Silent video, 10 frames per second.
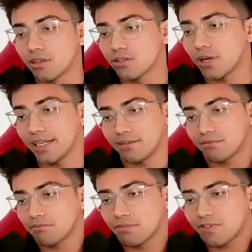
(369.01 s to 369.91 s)
So I
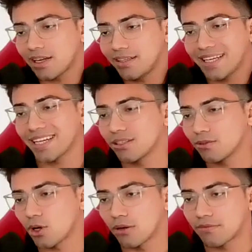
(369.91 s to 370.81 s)
started
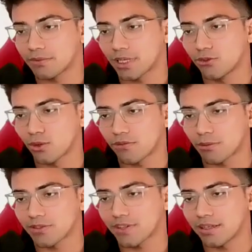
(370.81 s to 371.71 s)
taking call control
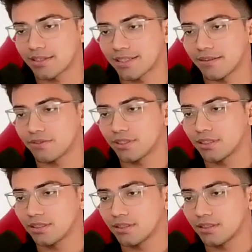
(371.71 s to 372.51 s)
from the start itself,